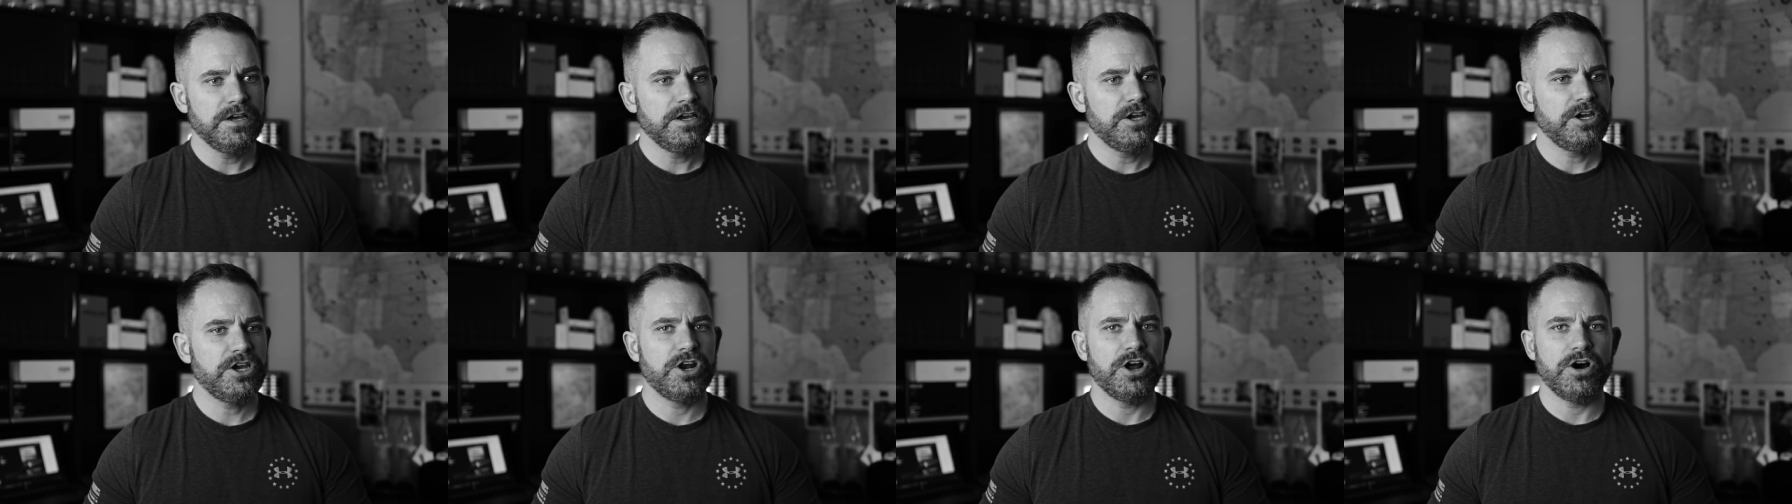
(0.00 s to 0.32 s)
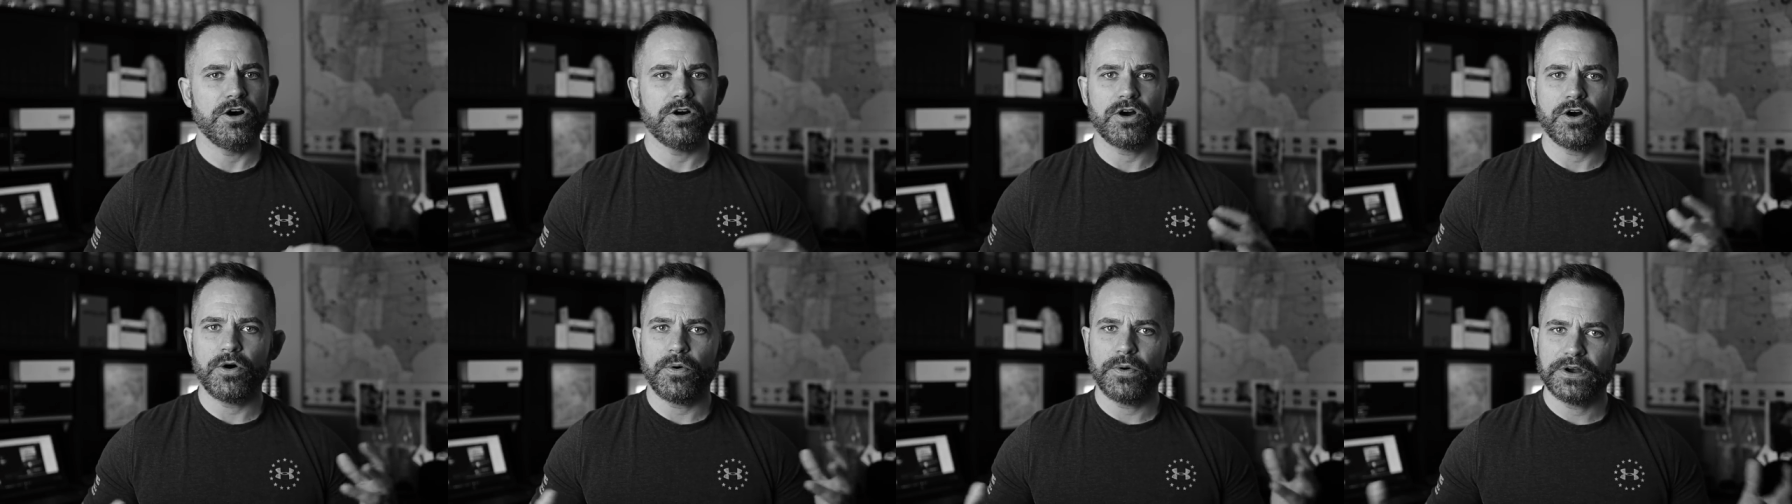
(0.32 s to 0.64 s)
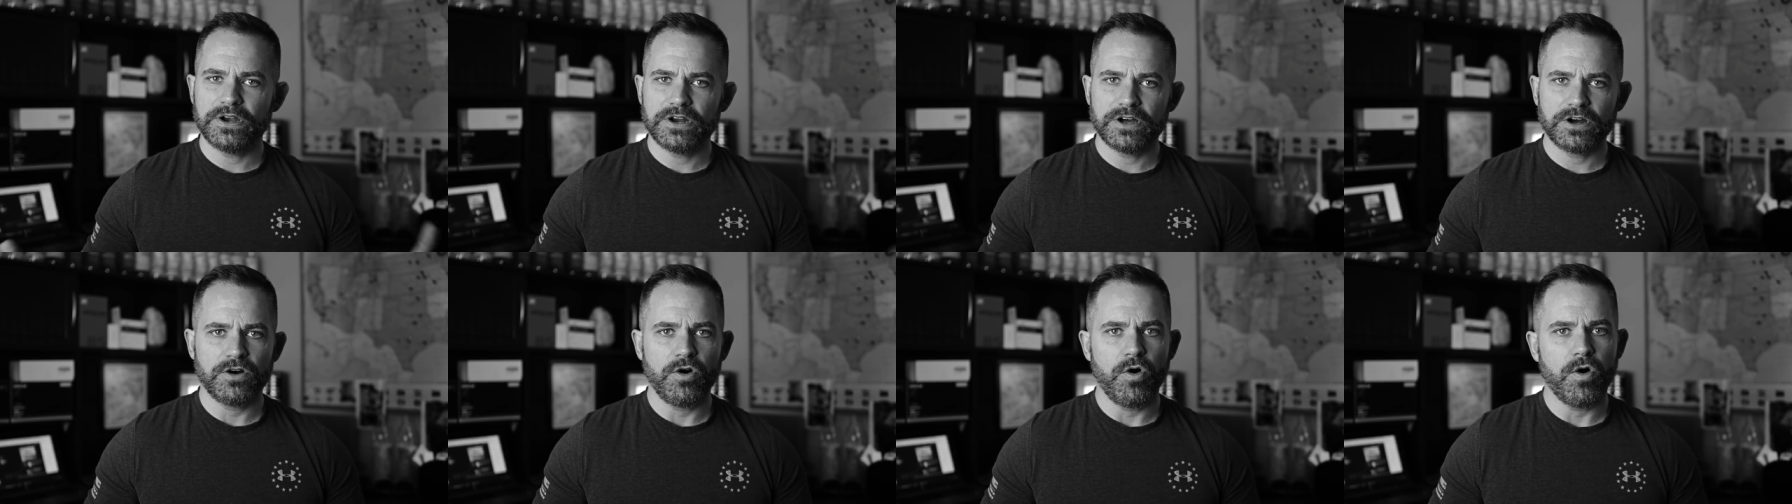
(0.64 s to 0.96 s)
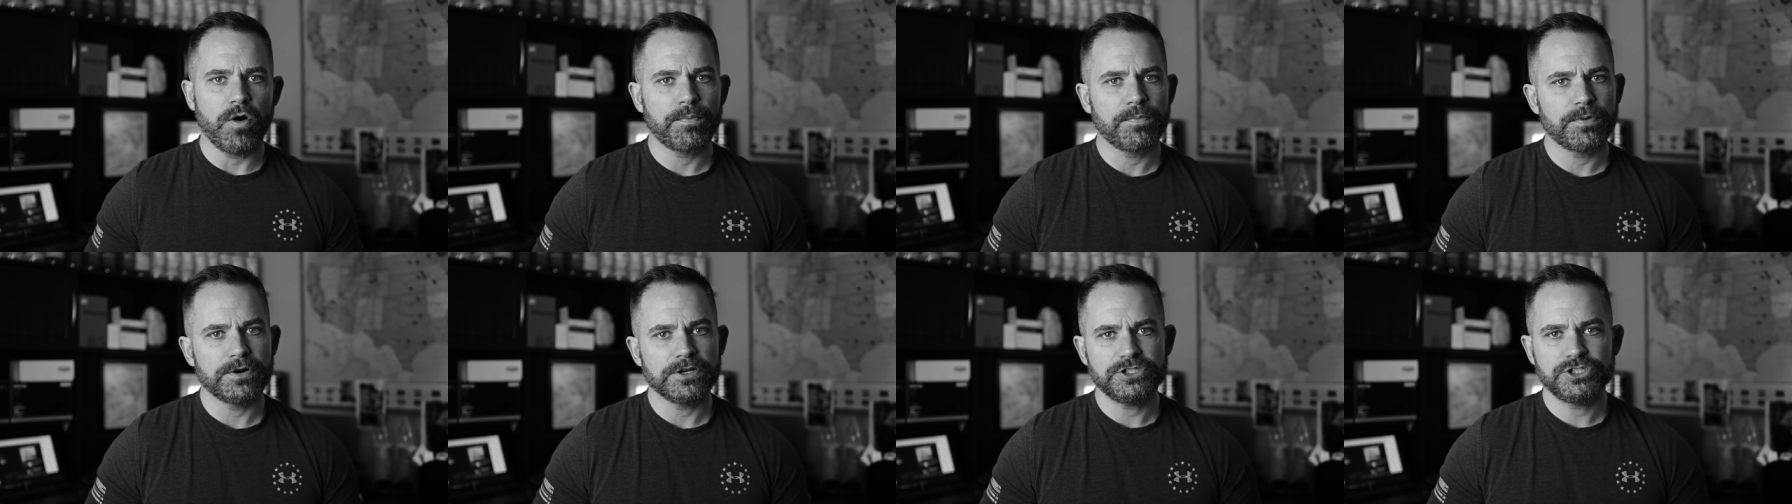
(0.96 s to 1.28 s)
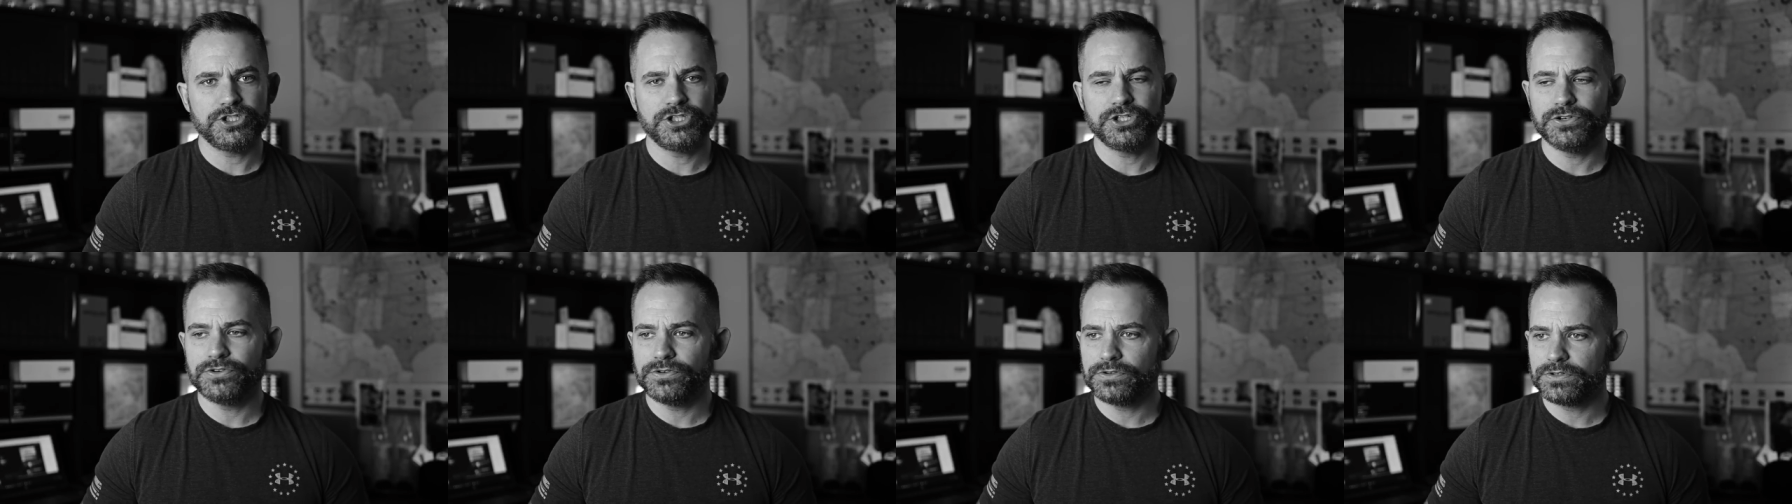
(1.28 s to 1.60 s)
you know, going to corporate
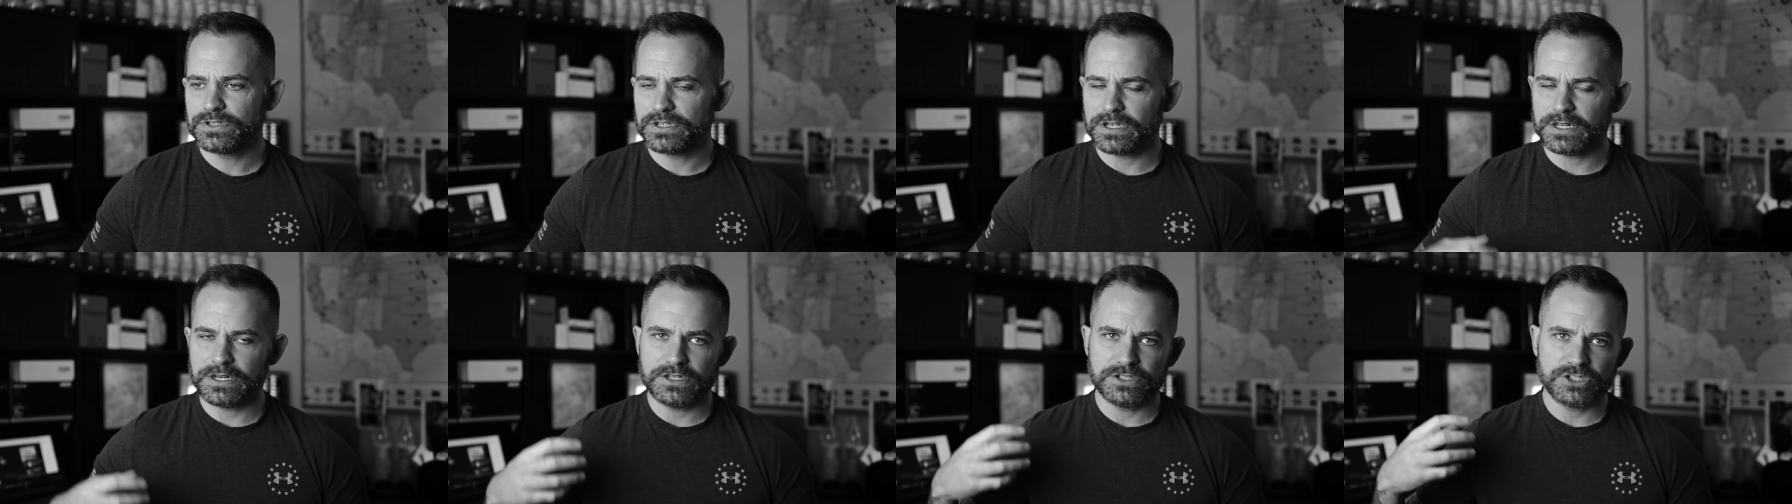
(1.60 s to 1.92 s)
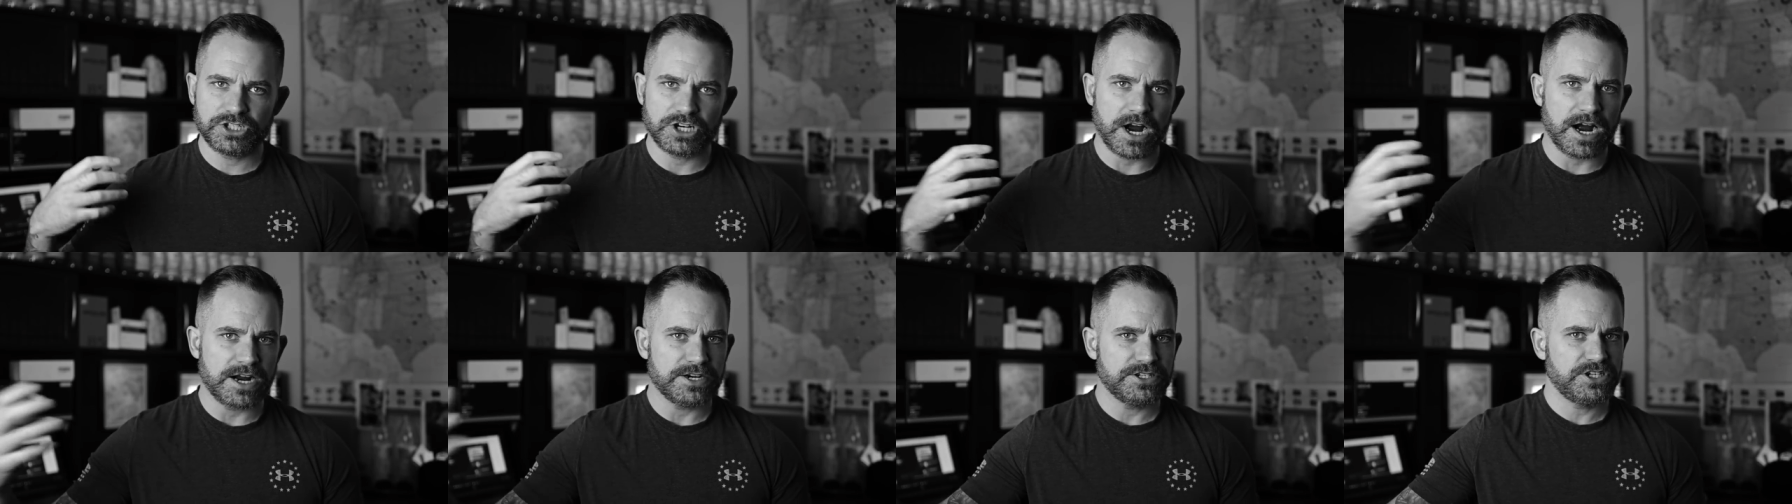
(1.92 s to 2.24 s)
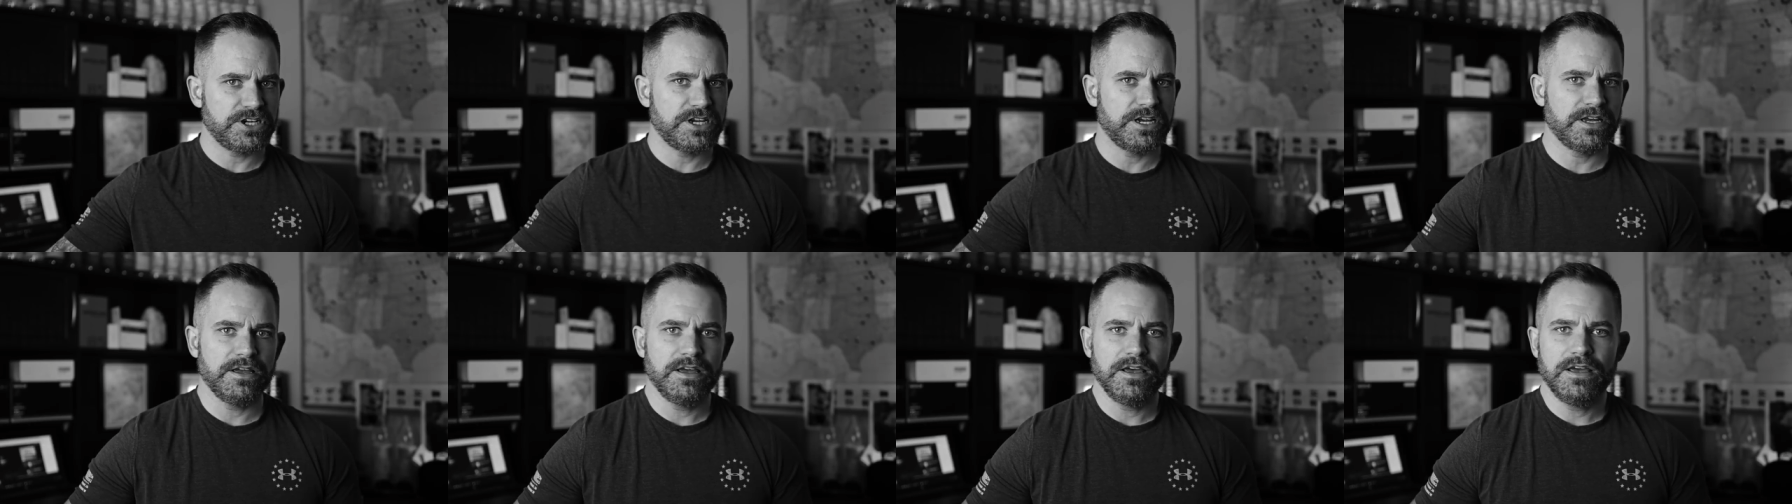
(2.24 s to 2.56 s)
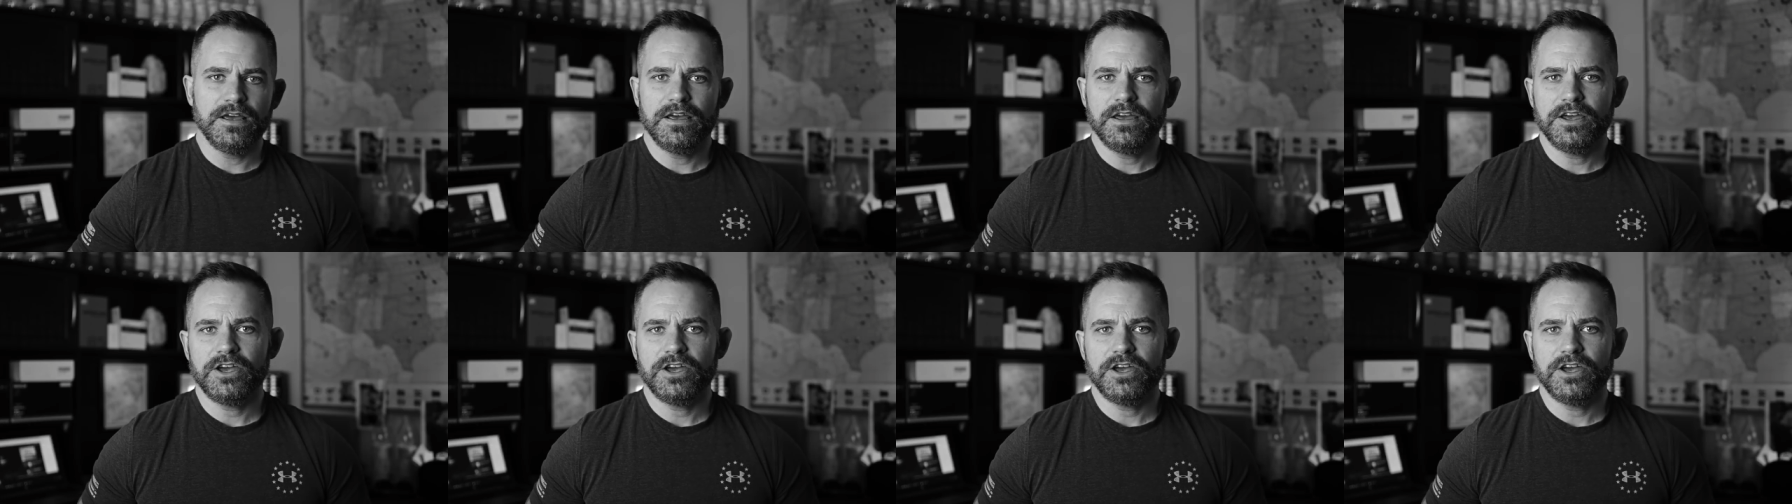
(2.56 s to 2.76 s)
shoots and charging,